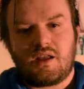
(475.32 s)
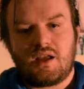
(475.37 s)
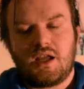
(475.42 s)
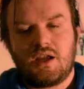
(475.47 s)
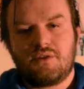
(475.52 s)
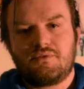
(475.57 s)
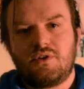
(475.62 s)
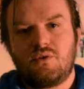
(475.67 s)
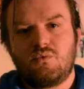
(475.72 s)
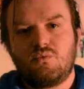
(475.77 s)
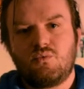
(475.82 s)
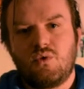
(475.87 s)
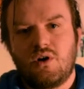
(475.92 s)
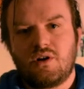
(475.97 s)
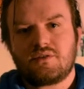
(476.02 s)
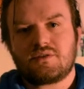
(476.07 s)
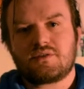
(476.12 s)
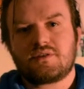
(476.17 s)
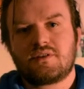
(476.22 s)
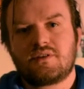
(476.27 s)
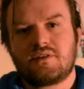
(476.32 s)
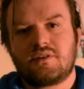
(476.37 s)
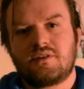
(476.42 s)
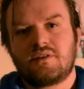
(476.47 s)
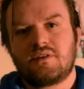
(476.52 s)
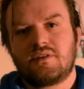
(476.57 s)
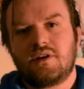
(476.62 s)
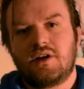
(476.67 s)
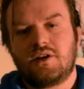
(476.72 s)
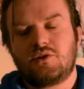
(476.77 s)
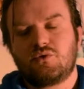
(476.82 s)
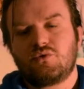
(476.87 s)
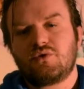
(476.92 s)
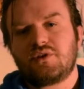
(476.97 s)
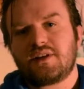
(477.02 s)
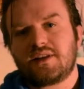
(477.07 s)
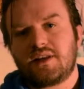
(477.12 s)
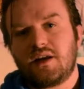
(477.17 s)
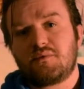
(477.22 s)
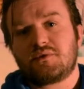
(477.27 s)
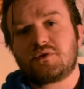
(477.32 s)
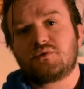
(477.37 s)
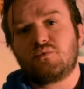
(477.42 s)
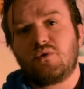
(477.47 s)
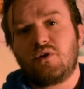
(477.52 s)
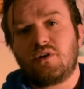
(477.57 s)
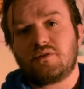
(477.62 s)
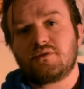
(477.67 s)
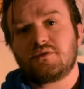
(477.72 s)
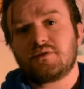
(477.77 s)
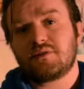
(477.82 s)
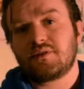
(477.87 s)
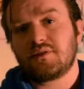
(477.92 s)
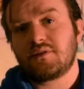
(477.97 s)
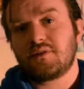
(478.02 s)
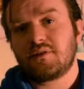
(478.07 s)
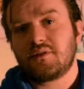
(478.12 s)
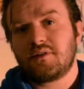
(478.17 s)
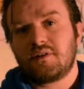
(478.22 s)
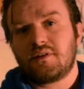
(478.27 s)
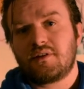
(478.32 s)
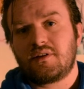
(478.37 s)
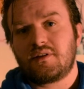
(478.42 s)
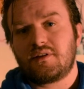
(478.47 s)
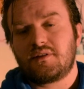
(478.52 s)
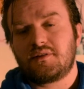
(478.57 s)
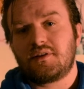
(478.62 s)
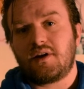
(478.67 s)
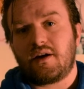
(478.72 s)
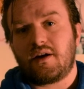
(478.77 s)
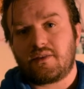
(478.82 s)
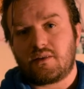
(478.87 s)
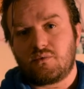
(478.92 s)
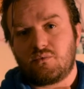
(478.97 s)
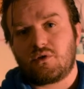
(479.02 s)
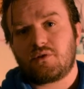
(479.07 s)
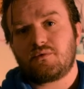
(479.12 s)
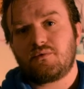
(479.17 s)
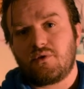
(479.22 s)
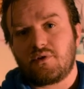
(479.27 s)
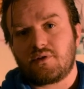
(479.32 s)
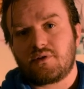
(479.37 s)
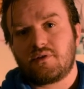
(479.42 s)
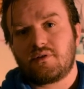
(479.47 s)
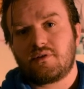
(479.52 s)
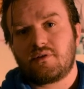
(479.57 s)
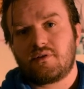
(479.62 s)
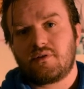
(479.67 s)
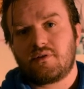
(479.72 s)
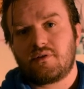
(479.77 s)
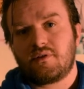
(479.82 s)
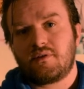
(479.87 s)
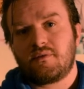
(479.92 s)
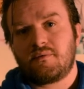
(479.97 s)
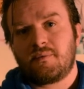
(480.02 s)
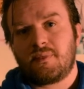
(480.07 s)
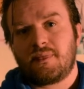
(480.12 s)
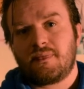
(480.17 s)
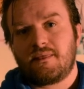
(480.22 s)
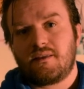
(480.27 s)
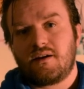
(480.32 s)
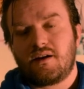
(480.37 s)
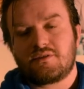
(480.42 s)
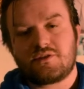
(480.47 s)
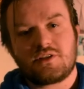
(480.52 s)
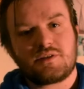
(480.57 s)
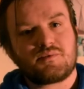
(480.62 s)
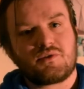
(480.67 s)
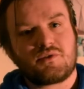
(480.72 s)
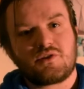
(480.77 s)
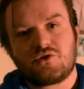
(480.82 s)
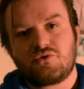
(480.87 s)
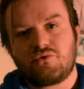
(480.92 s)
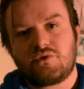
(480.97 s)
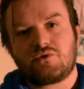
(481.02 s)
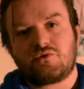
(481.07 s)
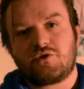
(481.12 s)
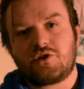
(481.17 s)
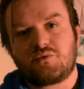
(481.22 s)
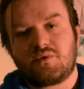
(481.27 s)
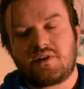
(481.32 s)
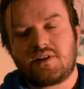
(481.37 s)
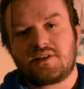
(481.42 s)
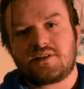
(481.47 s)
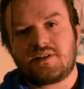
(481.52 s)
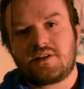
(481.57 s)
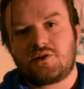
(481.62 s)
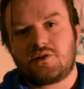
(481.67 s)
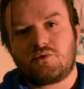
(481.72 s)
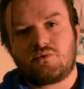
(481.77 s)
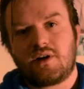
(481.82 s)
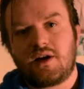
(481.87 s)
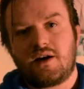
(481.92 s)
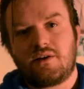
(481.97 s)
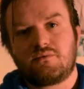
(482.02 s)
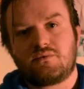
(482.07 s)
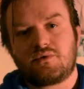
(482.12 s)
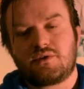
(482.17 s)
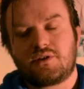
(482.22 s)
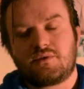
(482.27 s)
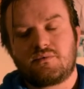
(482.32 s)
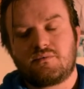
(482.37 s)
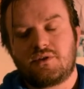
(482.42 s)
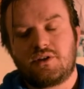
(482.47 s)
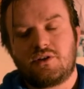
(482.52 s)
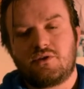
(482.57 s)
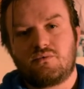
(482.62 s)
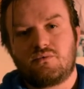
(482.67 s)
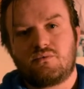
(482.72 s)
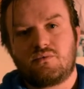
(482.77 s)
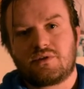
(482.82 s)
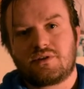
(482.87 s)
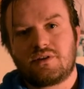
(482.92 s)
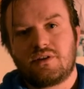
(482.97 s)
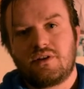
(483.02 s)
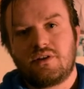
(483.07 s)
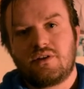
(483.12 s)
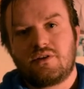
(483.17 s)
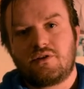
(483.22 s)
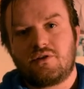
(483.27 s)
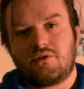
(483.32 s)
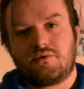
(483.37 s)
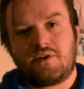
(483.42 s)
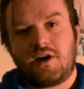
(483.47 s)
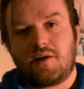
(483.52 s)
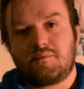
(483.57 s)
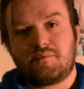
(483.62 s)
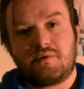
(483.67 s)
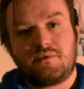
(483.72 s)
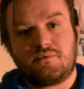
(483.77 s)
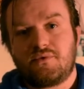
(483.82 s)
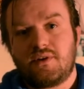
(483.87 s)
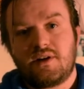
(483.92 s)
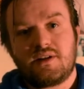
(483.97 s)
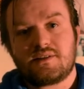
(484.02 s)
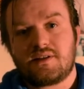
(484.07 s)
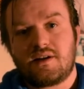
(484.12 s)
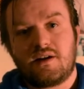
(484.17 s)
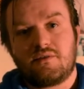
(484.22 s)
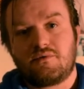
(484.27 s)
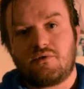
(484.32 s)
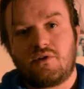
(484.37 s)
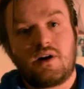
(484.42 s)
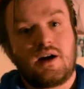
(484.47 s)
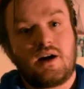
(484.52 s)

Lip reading: if you want, in order to get what you want, you have to work for it. And just because you're in your early 20s and you don't have what, you know, what your family and friends have or